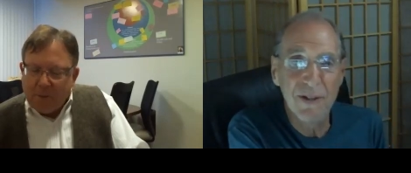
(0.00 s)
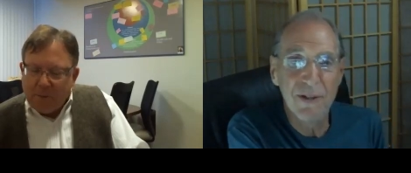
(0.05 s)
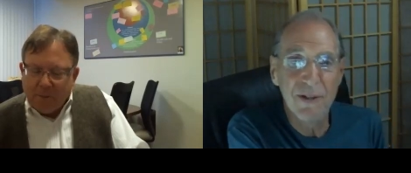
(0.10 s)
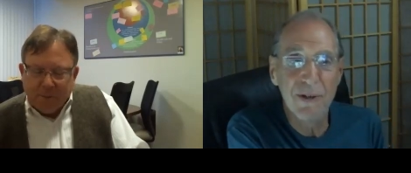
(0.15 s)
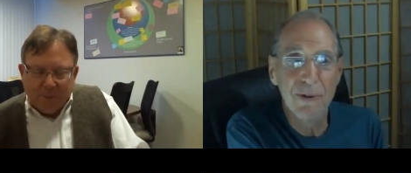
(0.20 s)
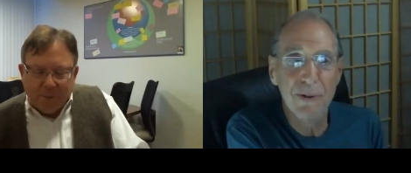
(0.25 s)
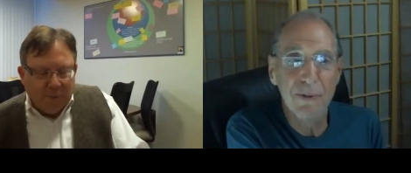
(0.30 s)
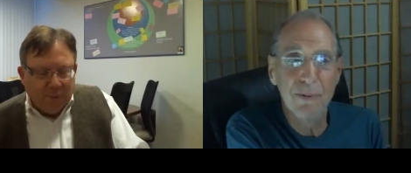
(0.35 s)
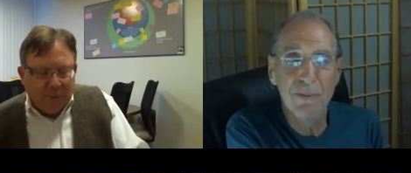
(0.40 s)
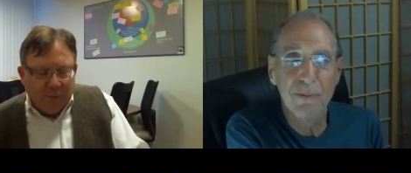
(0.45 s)

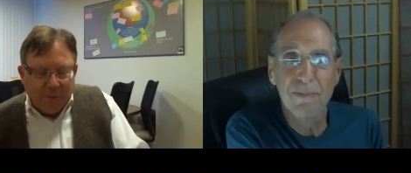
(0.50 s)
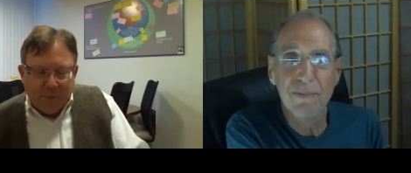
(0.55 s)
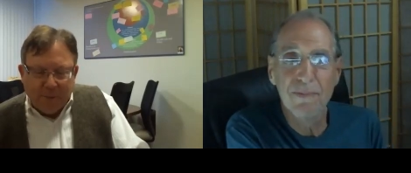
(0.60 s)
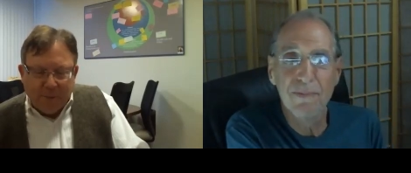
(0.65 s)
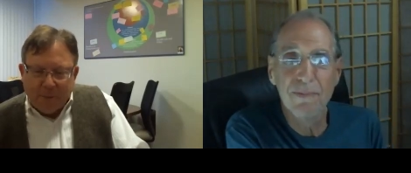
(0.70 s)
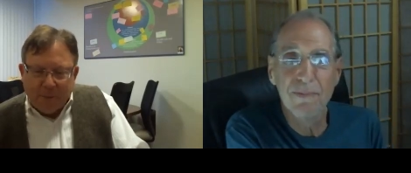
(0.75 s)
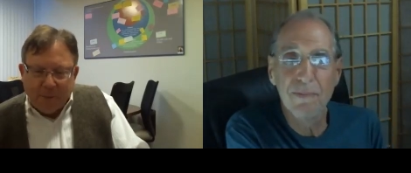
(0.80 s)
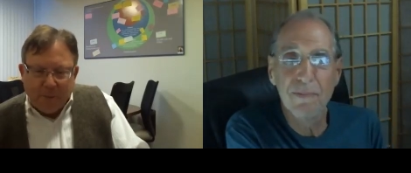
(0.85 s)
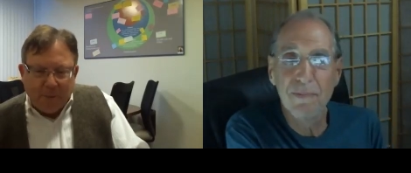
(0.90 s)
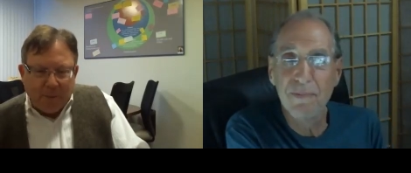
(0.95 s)
Speaker 1: You
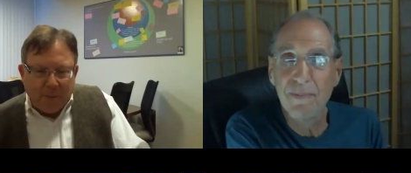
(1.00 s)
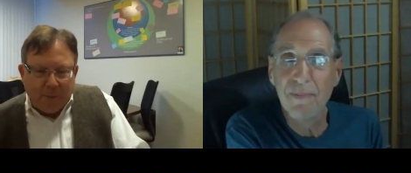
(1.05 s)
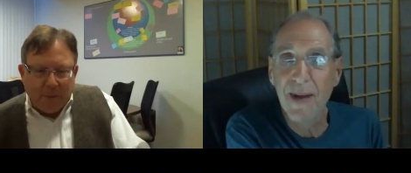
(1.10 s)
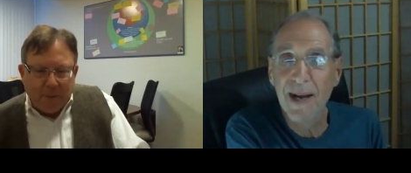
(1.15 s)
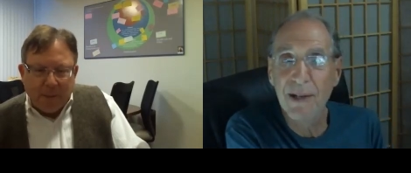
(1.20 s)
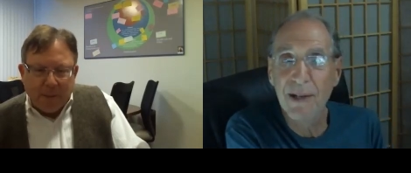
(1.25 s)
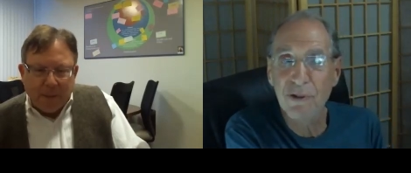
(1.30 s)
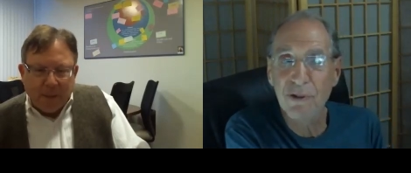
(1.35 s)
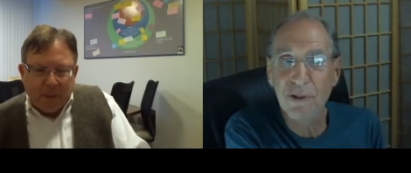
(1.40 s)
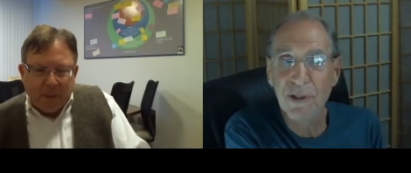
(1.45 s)

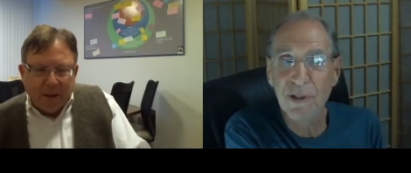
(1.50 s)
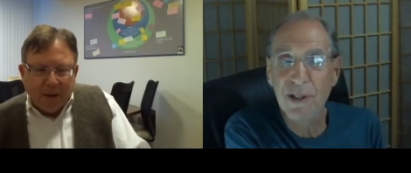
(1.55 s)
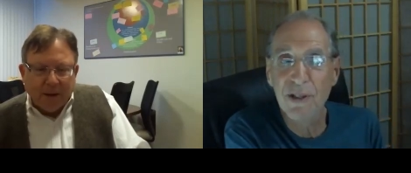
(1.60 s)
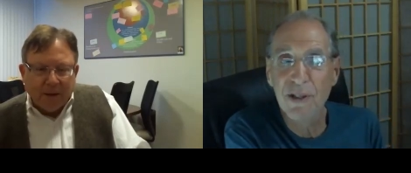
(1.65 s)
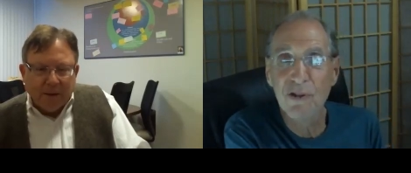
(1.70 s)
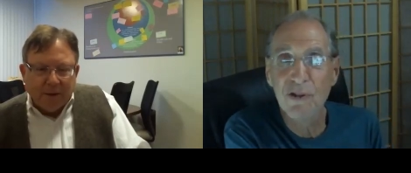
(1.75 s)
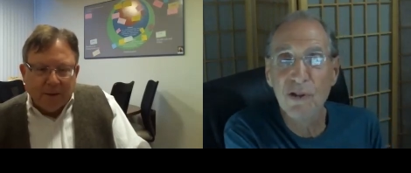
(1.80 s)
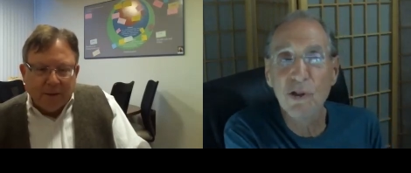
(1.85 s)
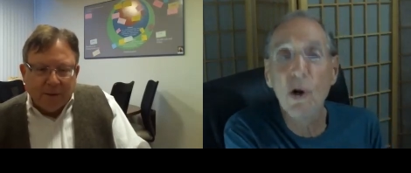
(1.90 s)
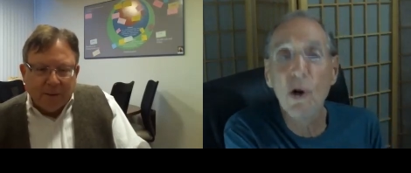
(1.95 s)

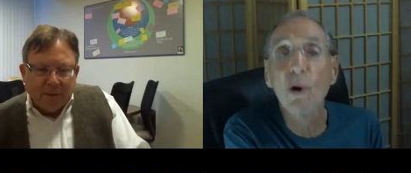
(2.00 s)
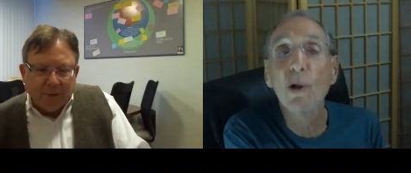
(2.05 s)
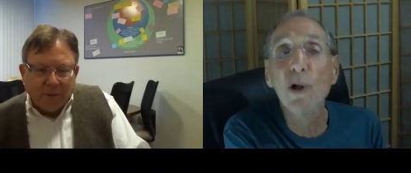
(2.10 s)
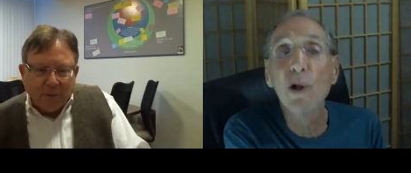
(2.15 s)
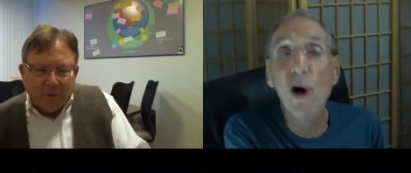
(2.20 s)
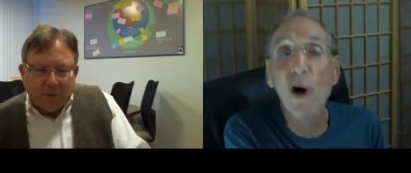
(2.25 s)
actually stole